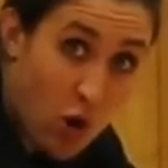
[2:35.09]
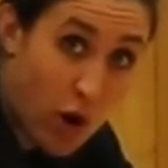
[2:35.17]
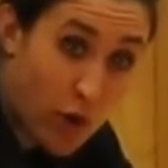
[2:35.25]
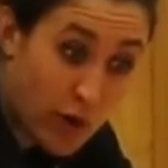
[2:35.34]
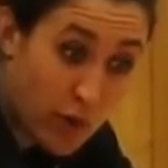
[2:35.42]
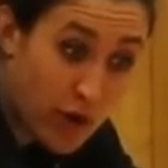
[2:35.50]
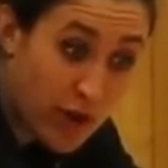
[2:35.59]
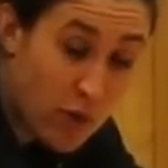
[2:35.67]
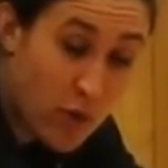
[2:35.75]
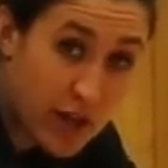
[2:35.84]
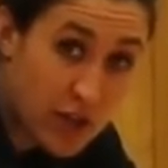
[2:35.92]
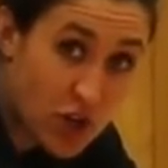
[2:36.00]
What we really
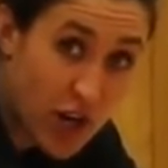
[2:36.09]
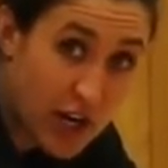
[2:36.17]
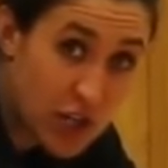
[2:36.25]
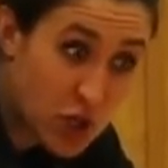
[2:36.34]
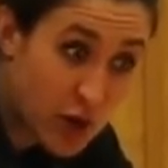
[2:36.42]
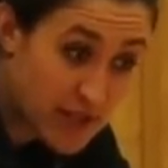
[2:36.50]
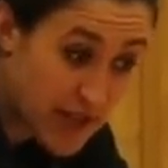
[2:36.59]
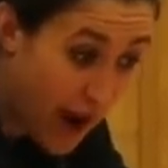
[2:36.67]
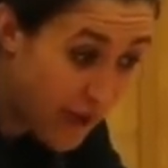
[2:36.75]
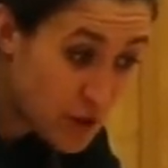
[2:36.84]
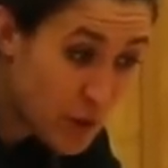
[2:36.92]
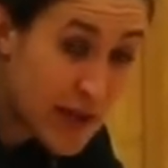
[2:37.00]
want to try to do is,
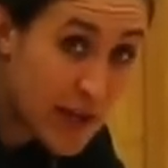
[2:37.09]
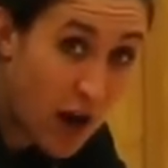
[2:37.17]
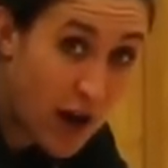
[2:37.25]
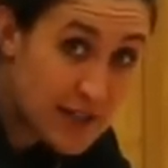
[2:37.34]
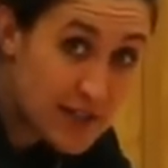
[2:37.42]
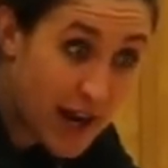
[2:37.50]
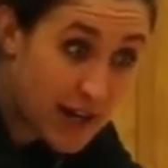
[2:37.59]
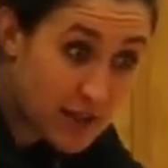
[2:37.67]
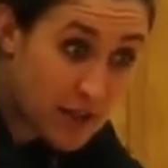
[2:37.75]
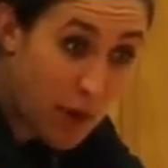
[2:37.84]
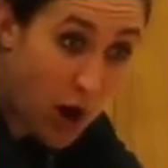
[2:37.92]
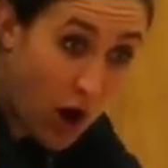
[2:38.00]
after we contact
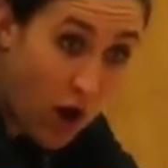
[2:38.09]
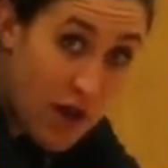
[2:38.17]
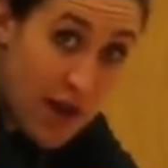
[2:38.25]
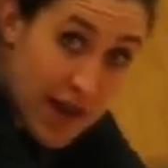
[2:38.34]
the ball,